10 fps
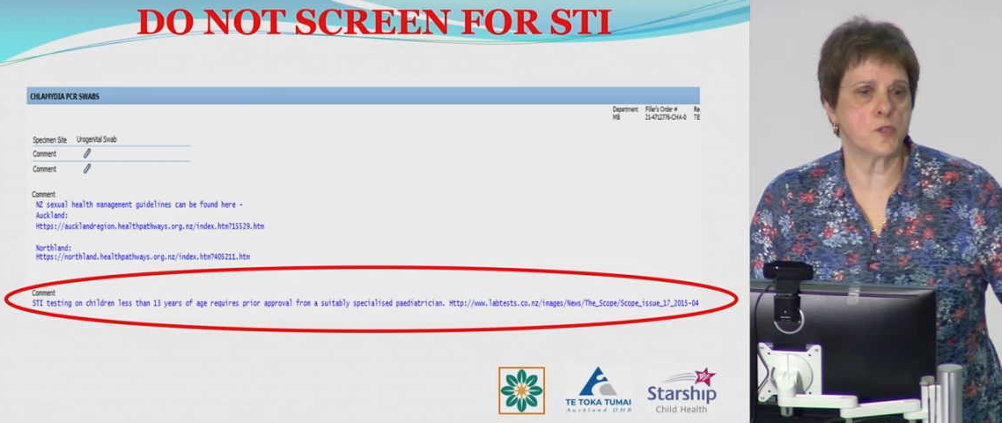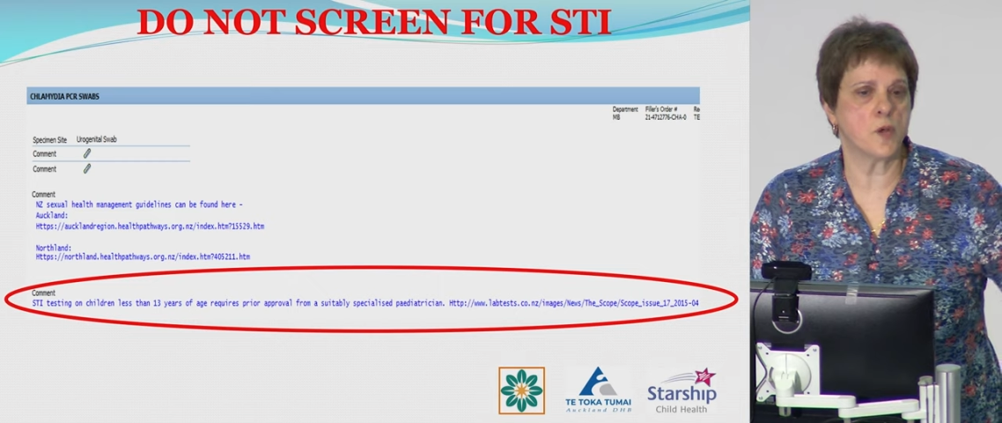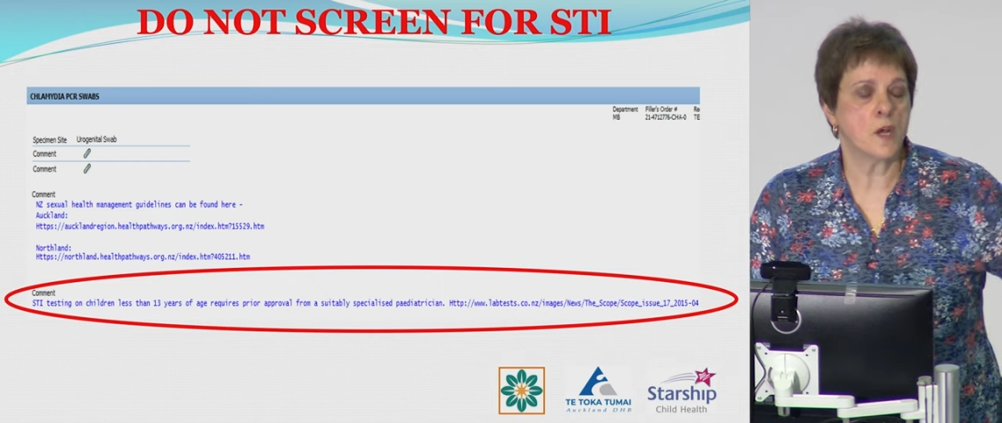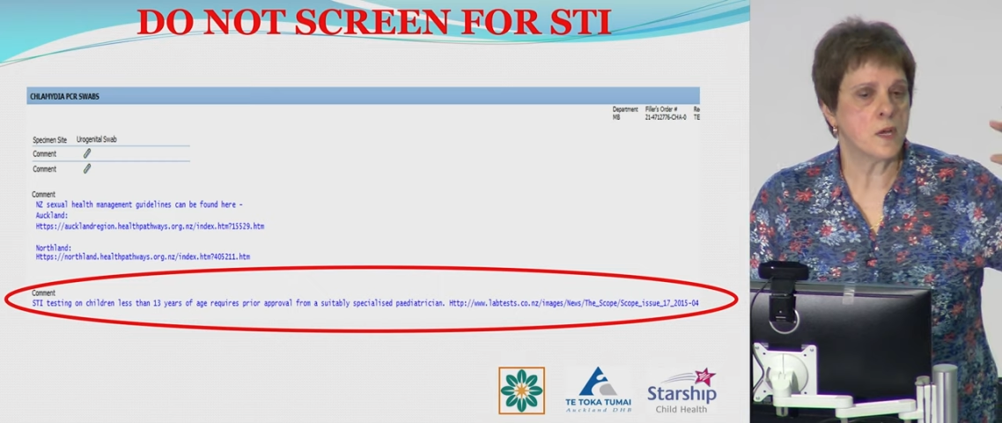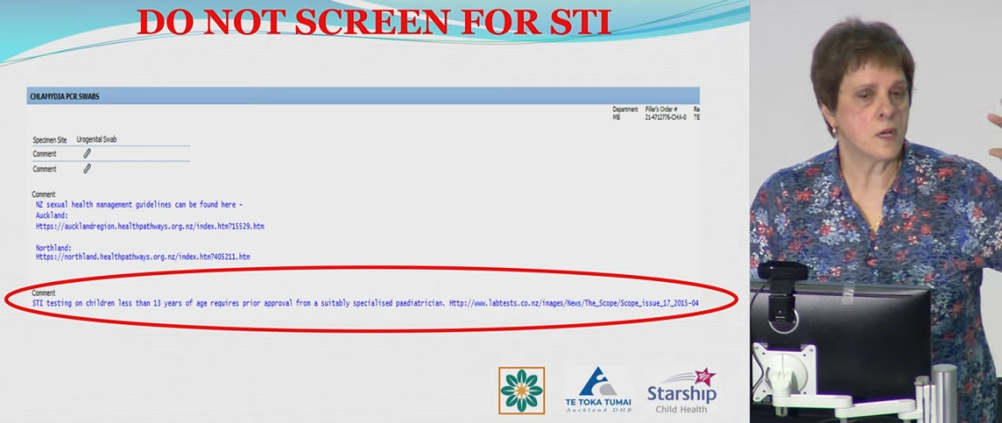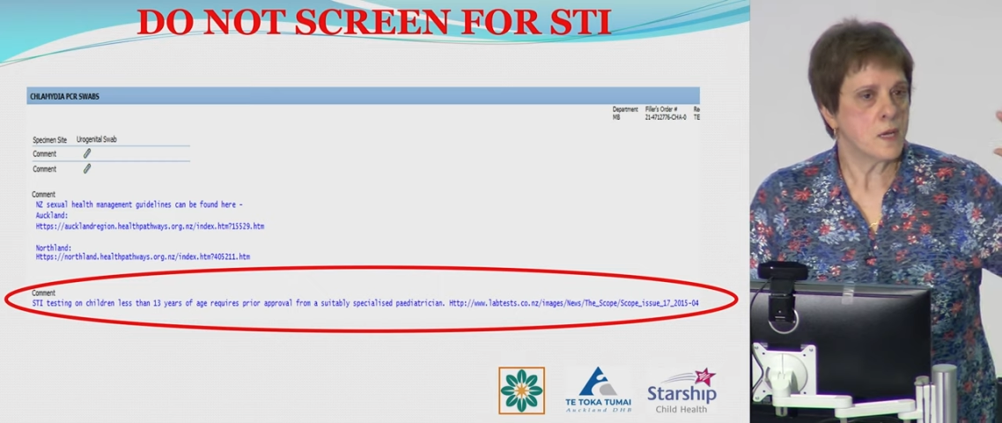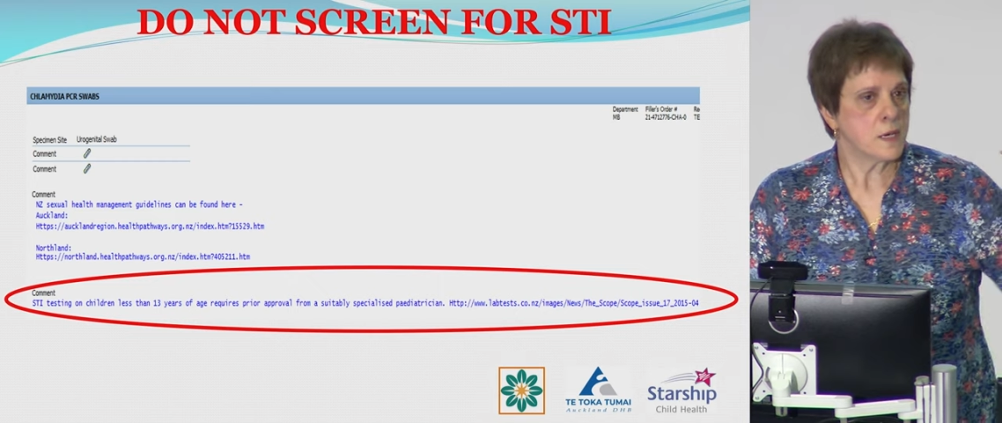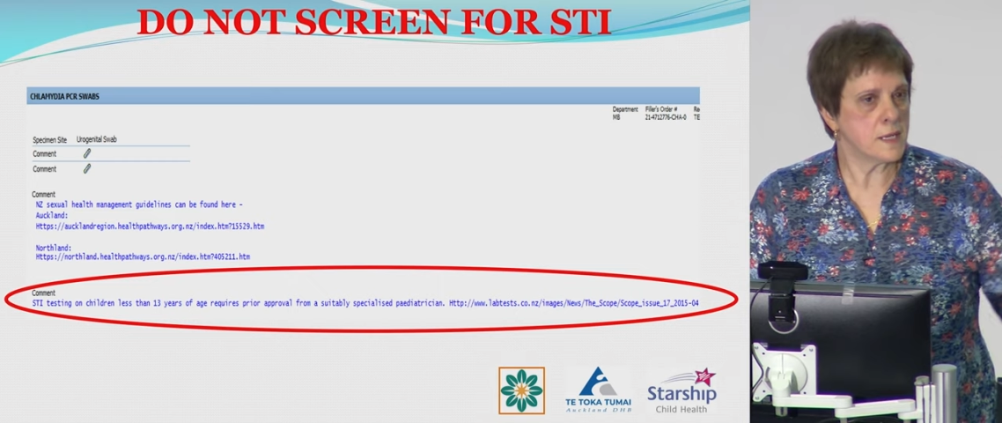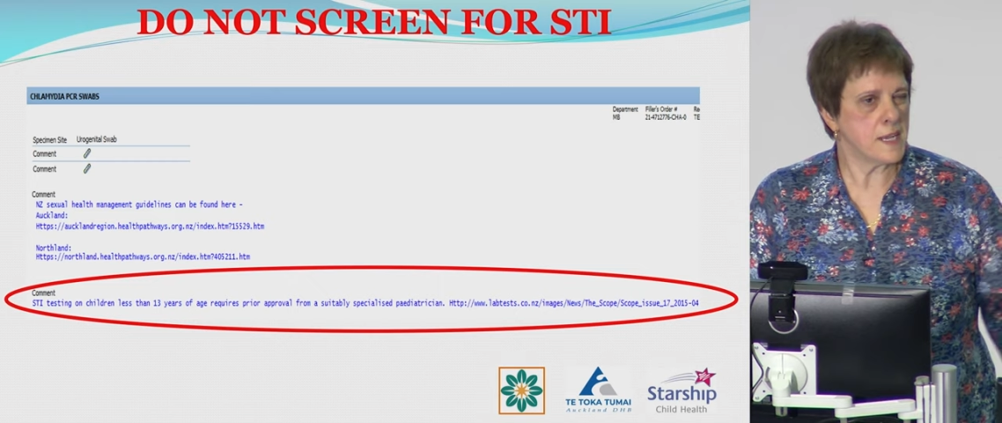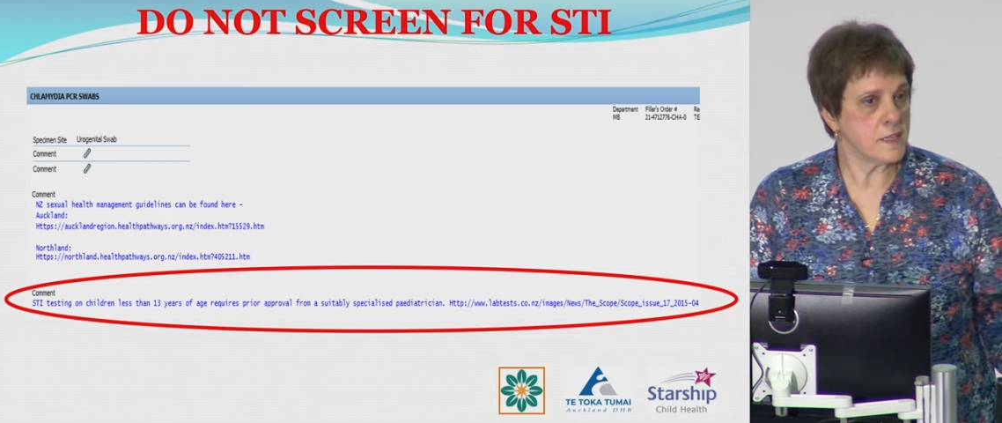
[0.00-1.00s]
to
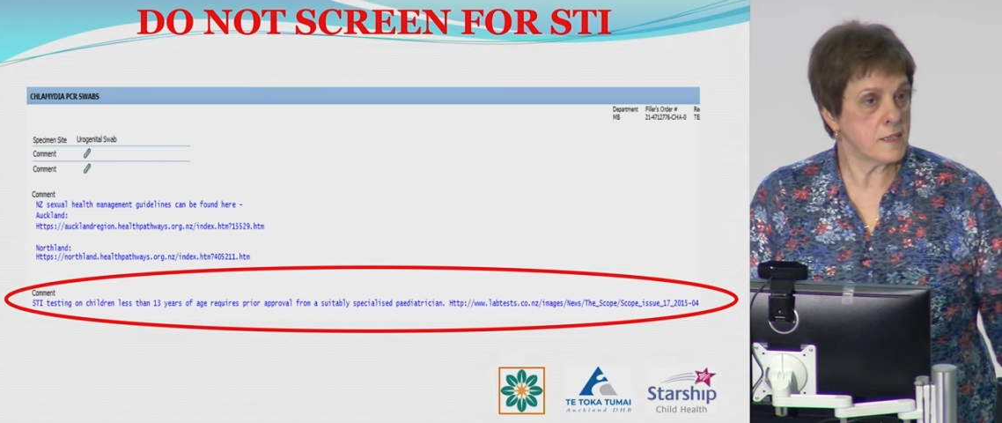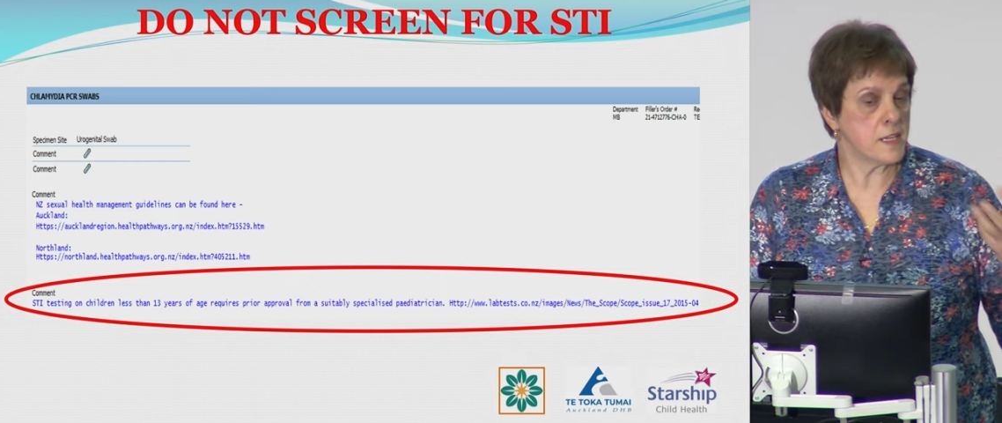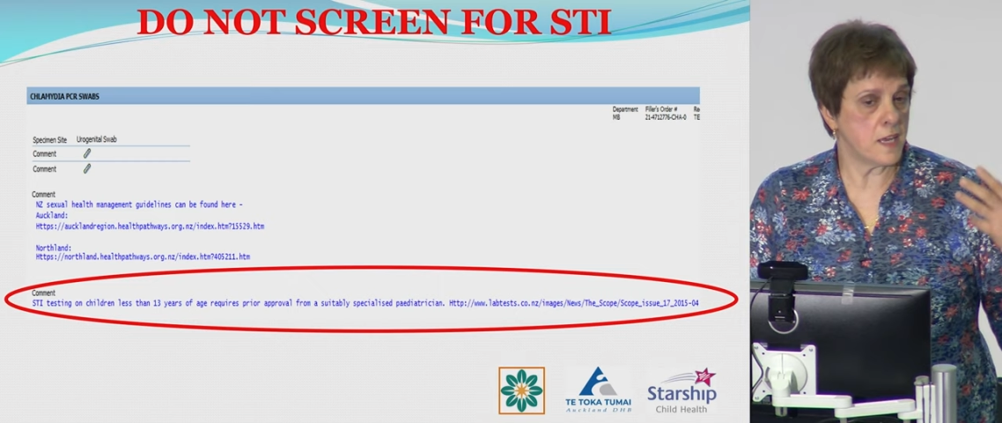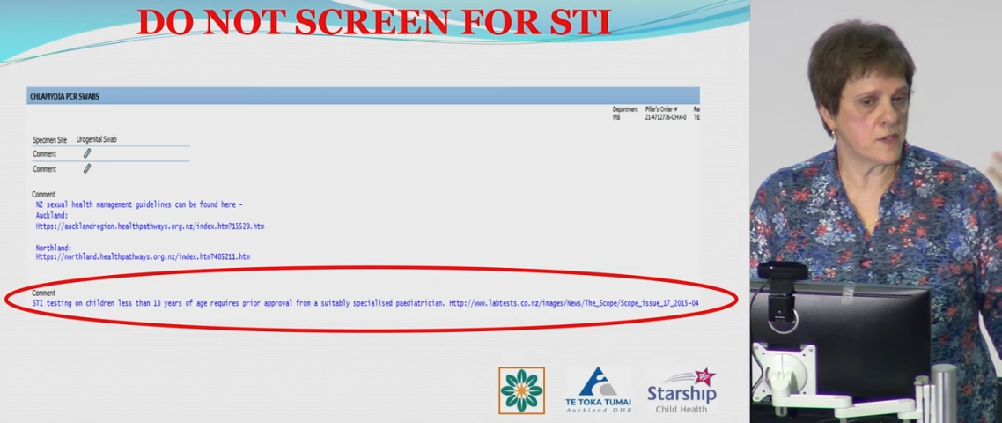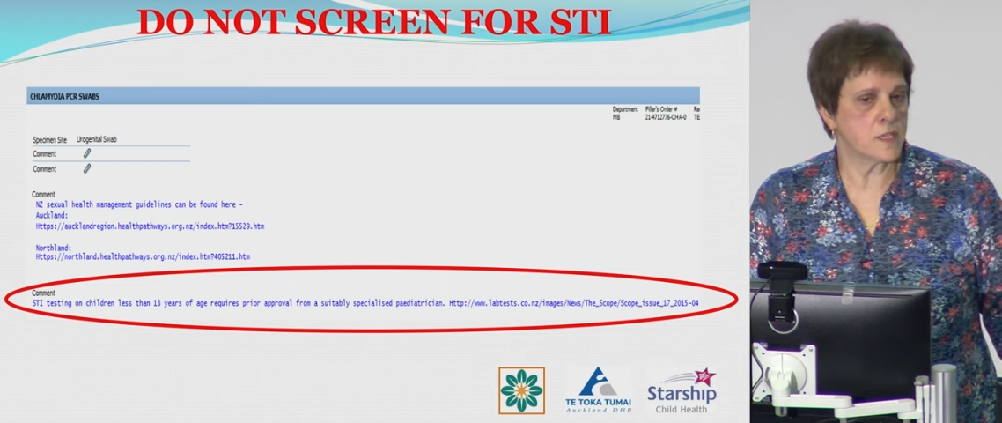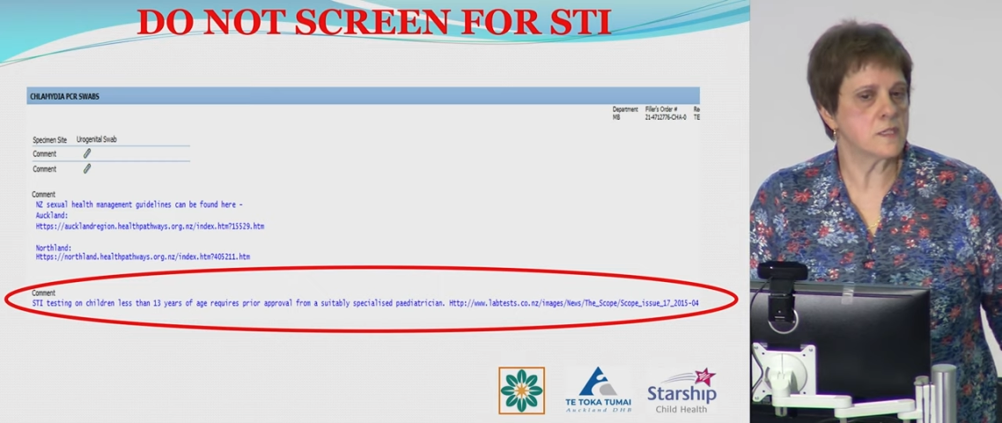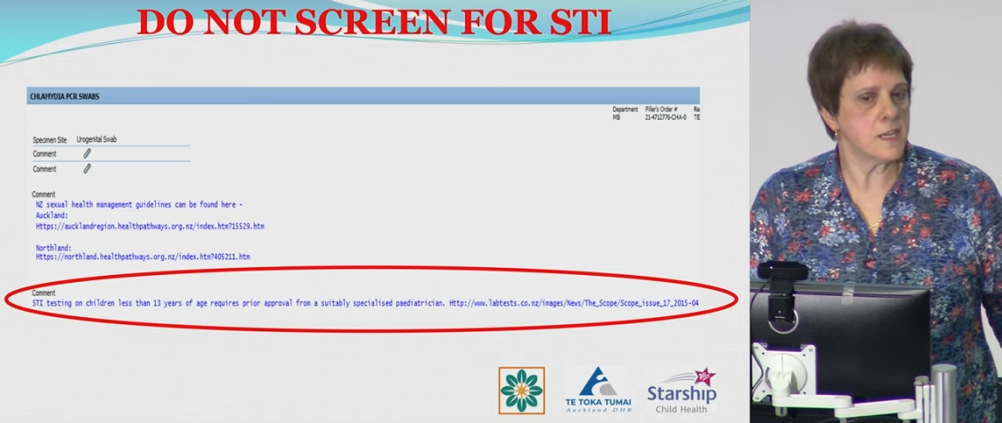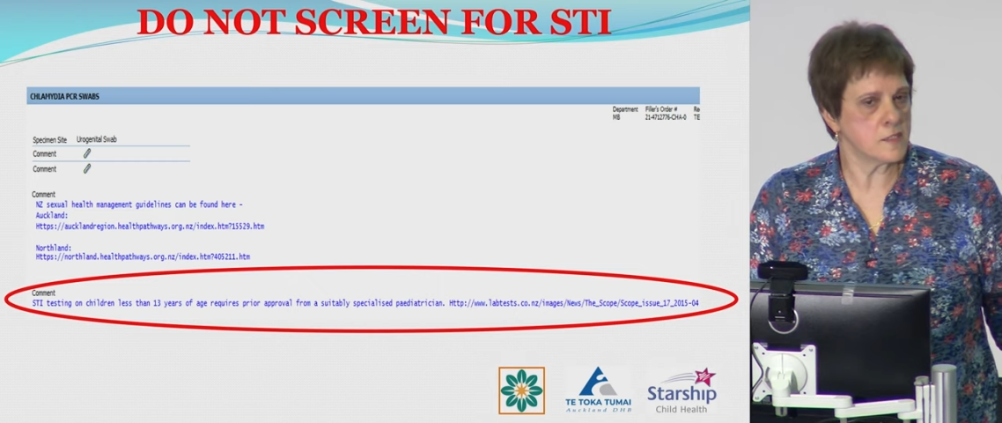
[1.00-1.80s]
collect that evidence.